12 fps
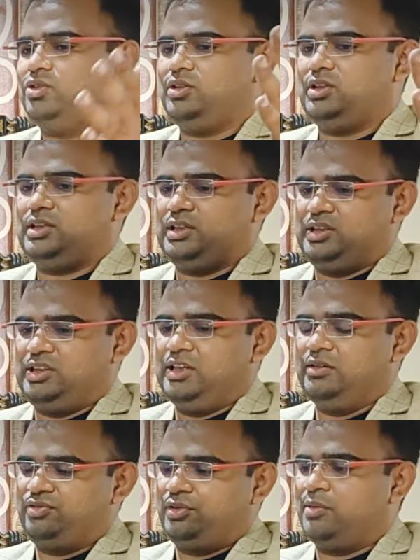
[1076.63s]
So
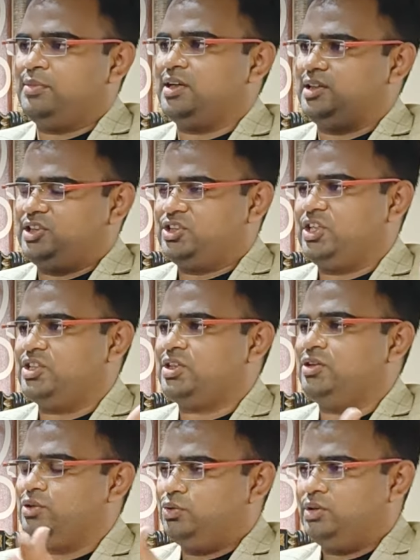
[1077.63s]
uh, from the
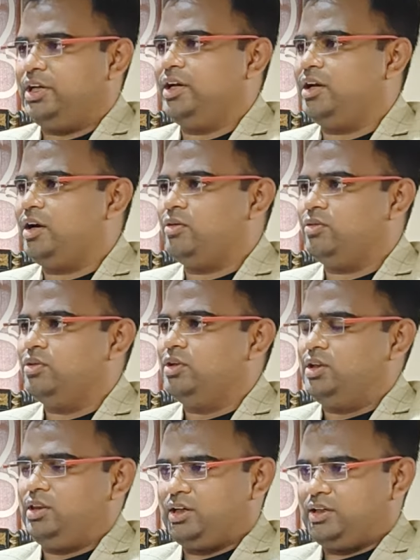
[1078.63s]
registration to till now, mm.